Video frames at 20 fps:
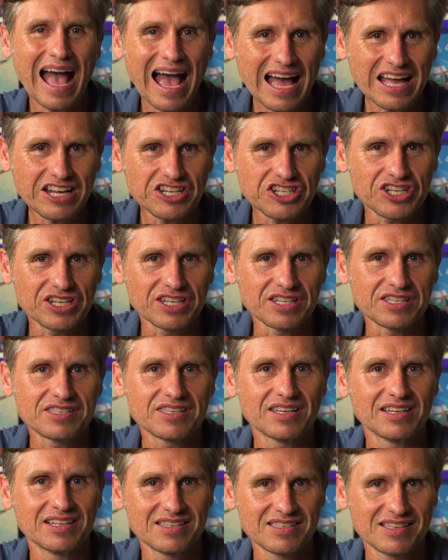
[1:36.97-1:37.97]

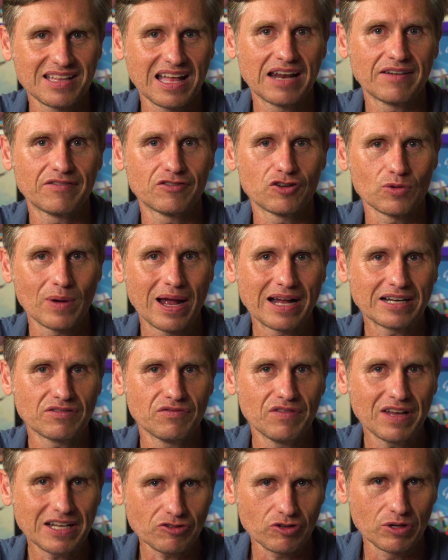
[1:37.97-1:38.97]
actions instead of direct
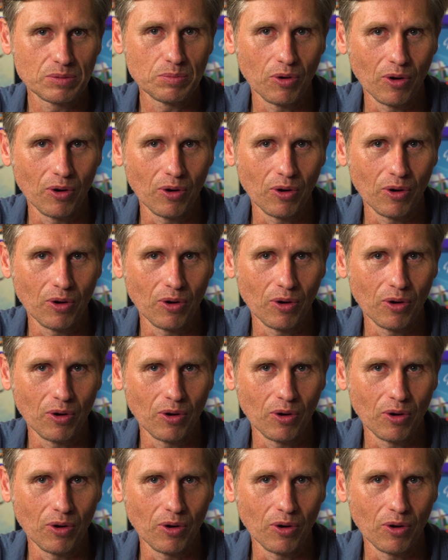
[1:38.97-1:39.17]
victory